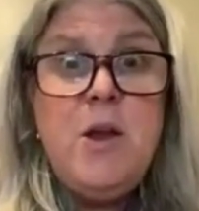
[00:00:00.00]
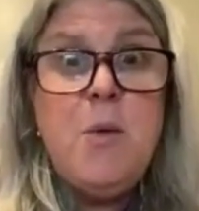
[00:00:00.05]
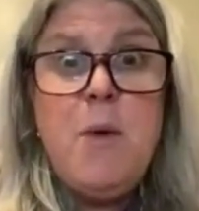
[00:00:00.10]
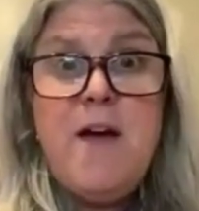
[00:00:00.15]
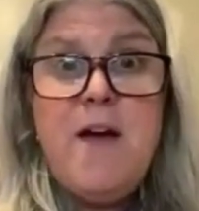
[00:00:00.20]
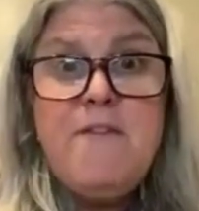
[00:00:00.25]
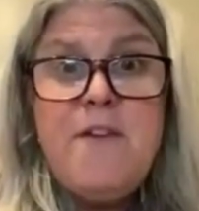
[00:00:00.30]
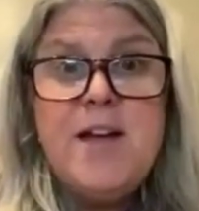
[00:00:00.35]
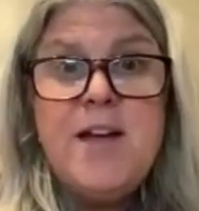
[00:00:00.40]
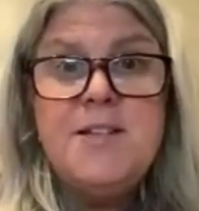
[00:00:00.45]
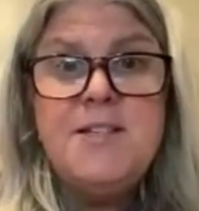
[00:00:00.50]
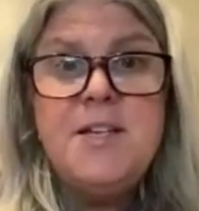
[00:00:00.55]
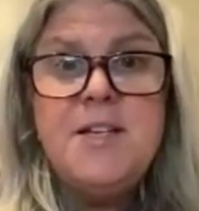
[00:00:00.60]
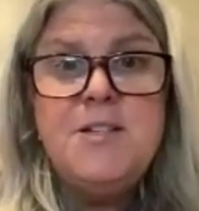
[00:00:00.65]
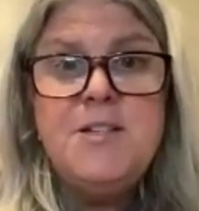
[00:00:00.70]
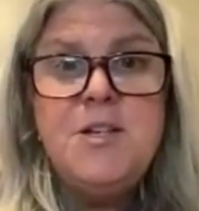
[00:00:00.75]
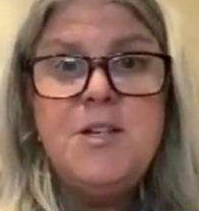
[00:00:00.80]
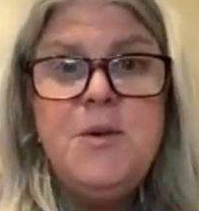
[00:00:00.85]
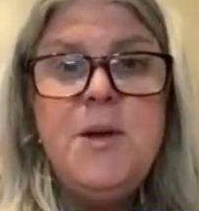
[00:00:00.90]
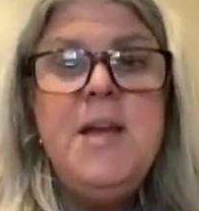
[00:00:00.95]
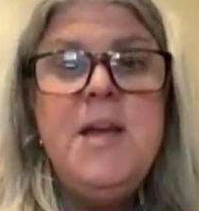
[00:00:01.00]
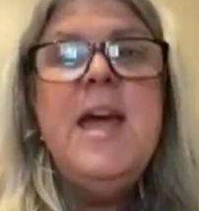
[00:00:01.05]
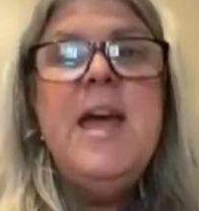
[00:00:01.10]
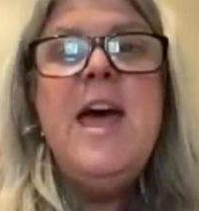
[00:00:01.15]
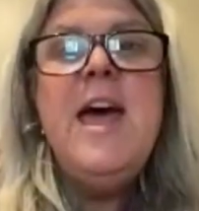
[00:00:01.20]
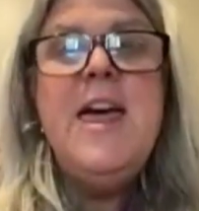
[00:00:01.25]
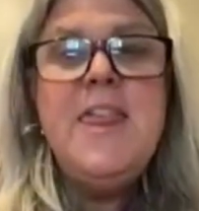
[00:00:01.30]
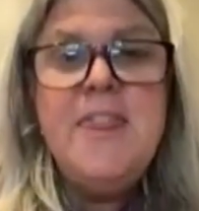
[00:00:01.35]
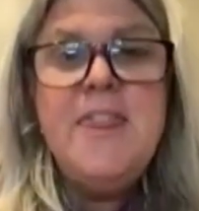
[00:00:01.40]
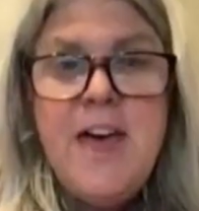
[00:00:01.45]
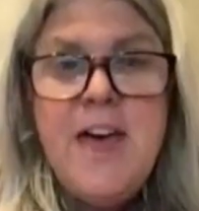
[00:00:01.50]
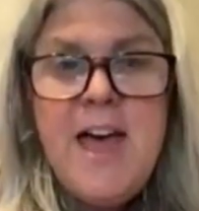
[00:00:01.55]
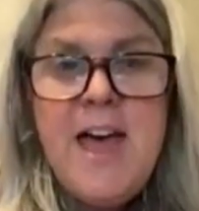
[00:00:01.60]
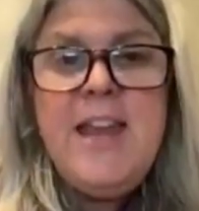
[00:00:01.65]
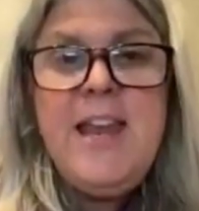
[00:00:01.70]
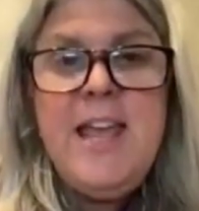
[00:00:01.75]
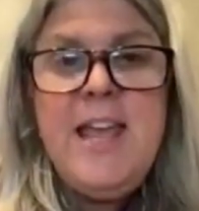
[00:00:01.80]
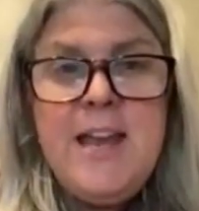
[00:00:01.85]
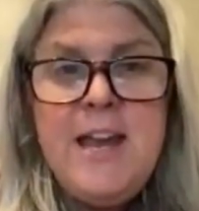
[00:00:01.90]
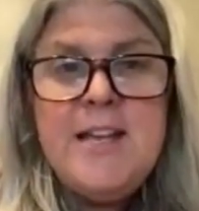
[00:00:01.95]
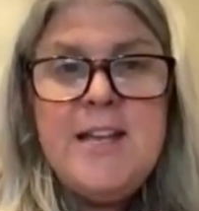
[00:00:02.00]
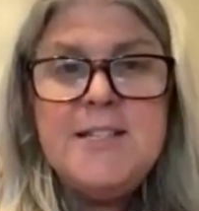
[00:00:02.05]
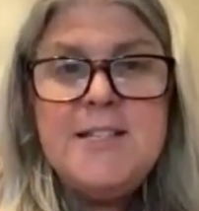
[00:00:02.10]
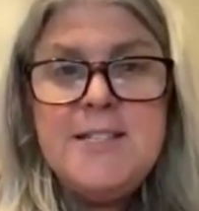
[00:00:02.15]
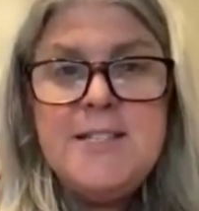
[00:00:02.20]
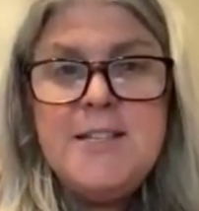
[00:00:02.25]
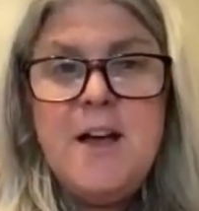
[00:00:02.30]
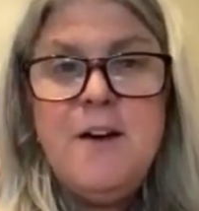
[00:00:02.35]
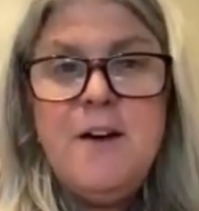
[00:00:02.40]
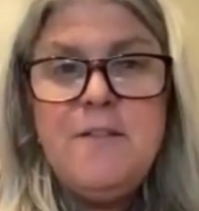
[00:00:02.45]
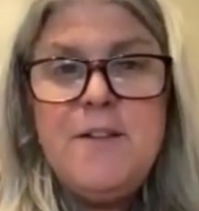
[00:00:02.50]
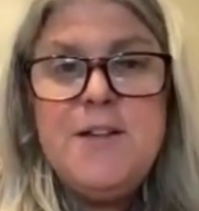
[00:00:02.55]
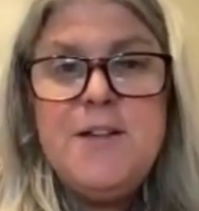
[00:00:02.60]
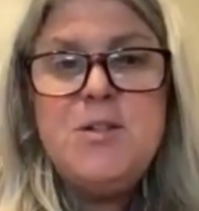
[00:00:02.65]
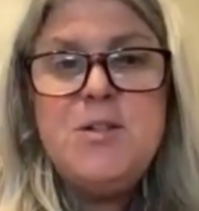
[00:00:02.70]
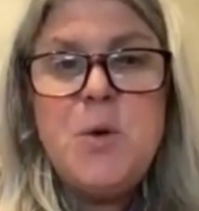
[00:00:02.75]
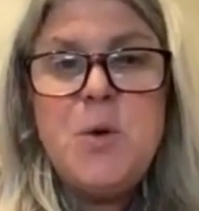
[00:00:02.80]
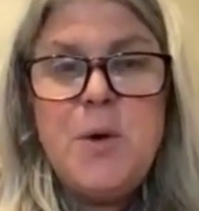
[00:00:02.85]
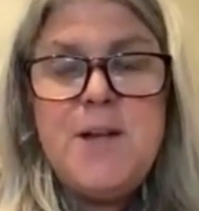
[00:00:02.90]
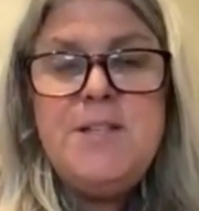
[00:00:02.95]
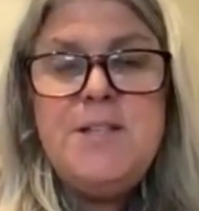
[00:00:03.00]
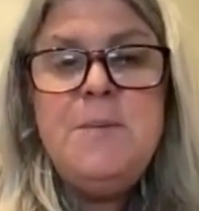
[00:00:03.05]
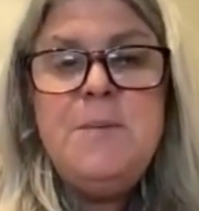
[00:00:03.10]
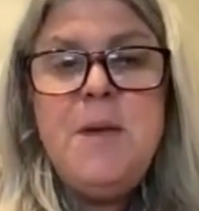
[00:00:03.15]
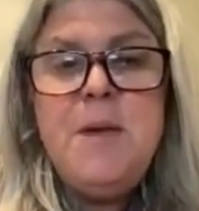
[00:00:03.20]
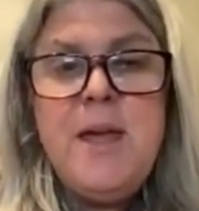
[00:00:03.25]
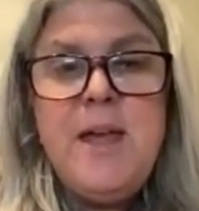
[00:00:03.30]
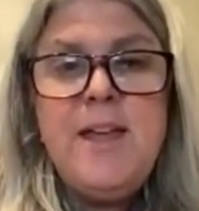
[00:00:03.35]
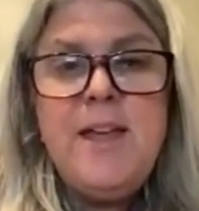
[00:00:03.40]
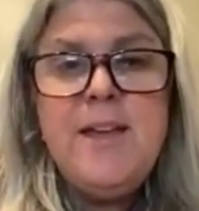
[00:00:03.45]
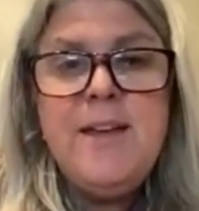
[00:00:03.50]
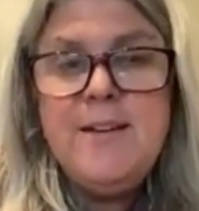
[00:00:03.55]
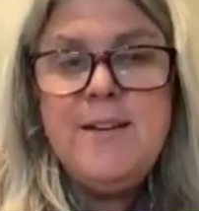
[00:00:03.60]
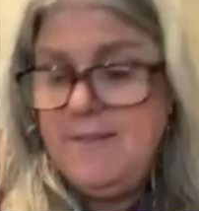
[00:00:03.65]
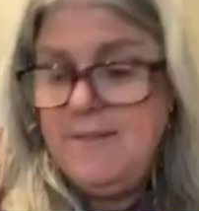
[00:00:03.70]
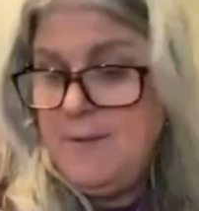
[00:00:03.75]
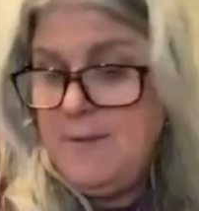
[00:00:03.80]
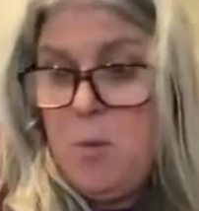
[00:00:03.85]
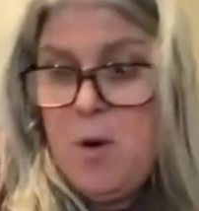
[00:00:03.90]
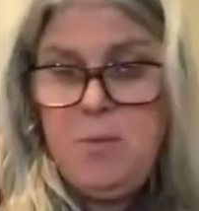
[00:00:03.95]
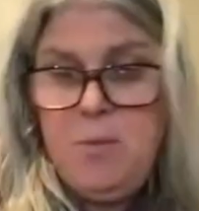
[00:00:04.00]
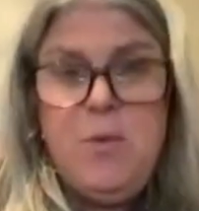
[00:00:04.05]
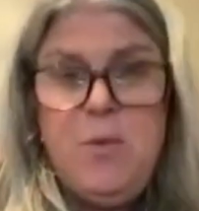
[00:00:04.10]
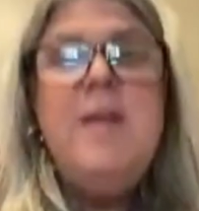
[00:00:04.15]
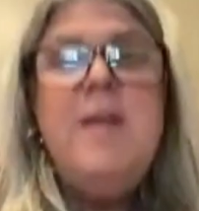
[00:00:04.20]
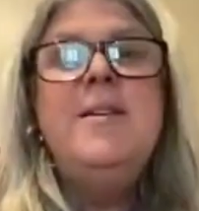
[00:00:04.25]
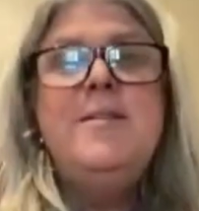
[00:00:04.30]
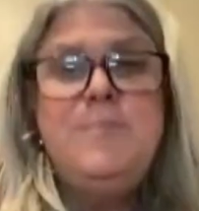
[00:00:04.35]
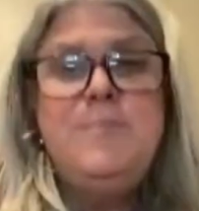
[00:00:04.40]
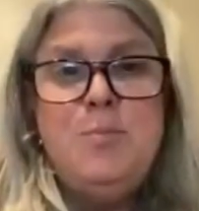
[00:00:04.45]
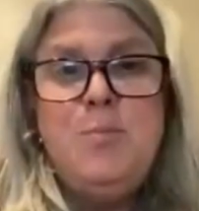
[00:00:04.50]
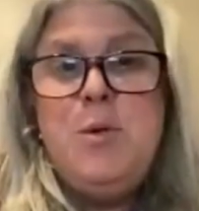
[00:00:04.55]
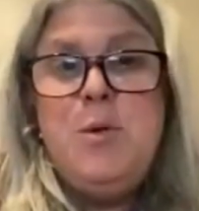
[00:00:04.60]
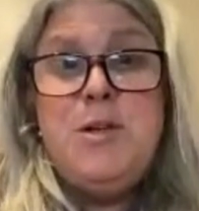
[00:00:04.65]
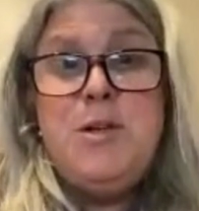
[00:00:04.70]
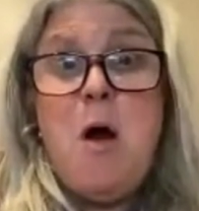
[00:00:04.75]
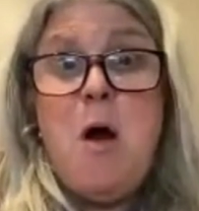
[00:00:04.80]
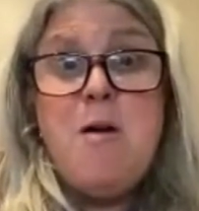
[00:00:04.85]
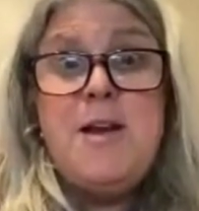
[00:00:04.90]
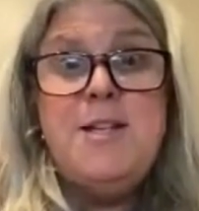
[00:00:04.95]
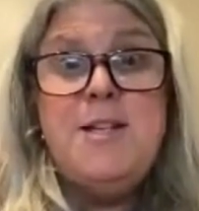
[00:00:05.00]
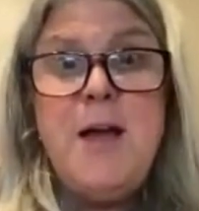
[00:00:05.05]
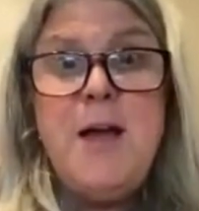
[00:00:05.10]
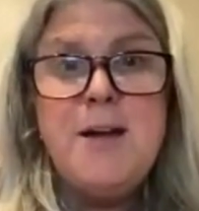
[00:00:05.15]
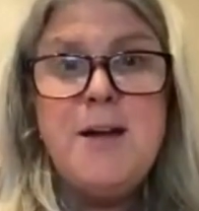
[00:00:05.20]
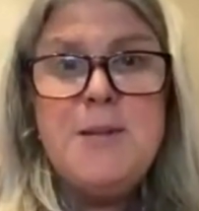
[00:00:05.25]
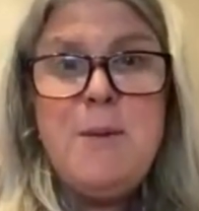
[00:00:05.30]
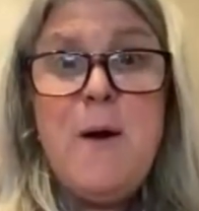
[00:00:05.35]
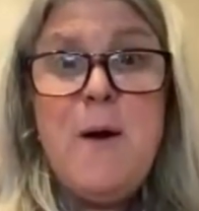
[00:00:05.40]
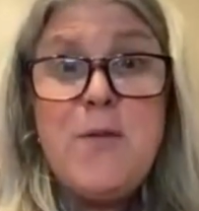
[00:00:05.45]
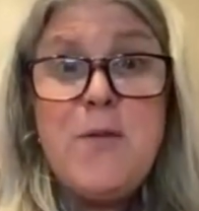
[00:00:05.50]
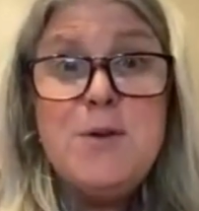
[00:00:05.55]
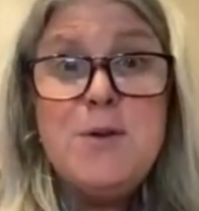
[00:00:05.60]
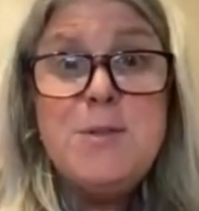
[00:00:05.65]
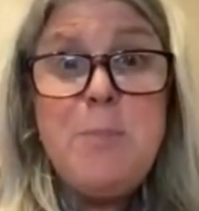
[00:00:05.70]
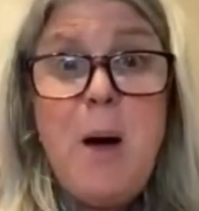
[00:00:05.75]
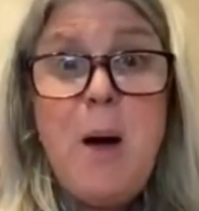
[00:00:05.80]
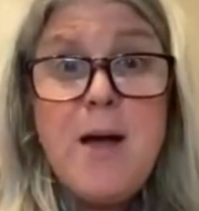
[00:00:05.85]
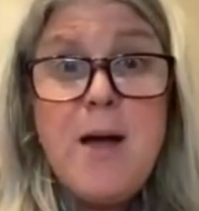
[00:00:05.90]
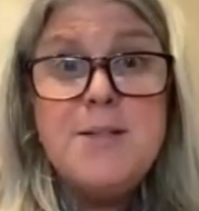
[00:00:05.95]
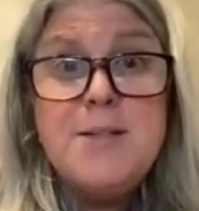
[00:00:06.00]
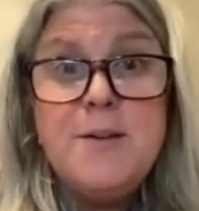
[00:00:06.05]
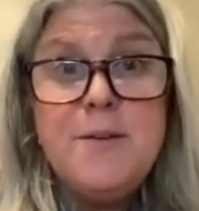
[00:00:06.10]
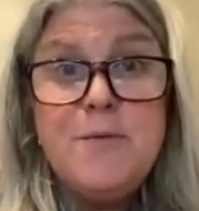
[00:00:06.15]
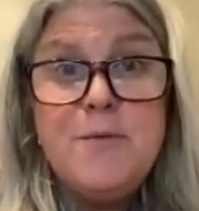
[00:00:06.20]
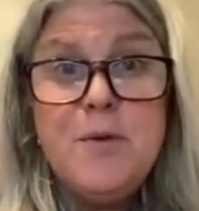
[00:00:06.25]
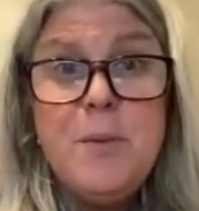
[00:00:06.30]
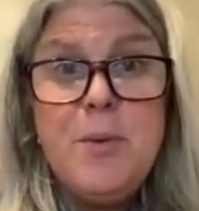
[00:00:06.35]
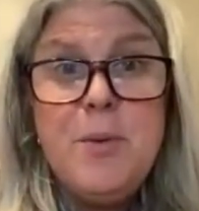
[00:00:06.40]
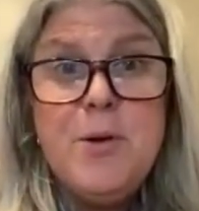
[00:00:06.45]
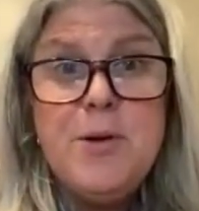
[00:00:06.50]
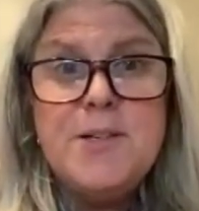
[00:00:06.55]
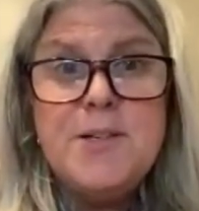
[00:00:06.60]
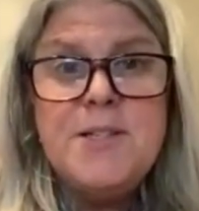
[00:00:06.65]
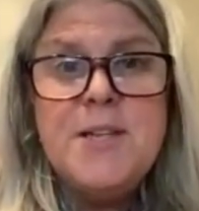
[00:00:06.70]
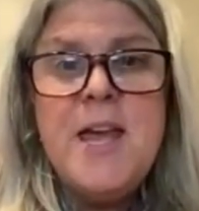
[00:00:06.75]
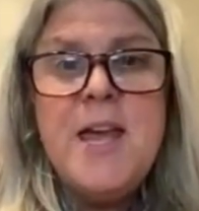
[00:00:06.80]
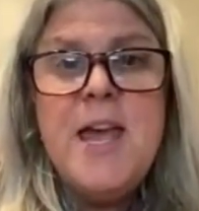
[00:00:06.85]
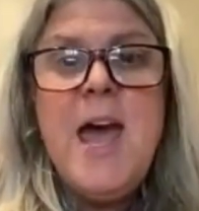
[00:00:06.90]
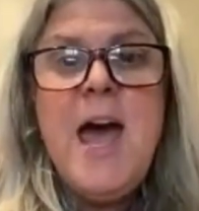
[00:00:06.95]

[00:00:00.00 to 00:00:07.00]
have access to it, that in and itself is going to make what we'd already talked about, those positive ripples.